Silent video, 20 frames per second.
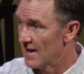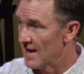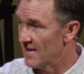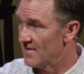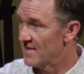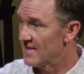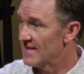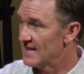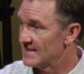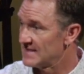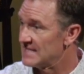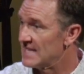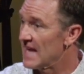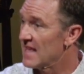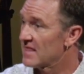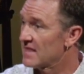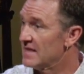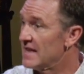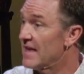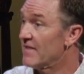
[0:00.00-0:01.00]
and that
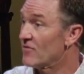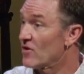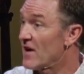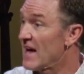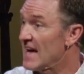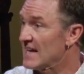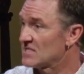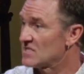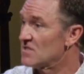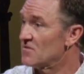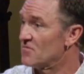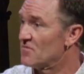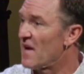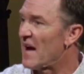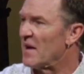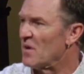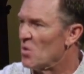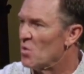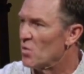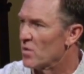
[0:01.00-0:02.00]
death never has the
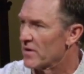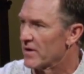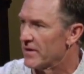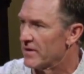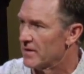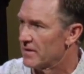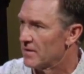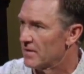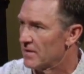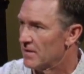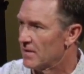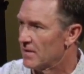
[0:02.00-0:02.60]
final word.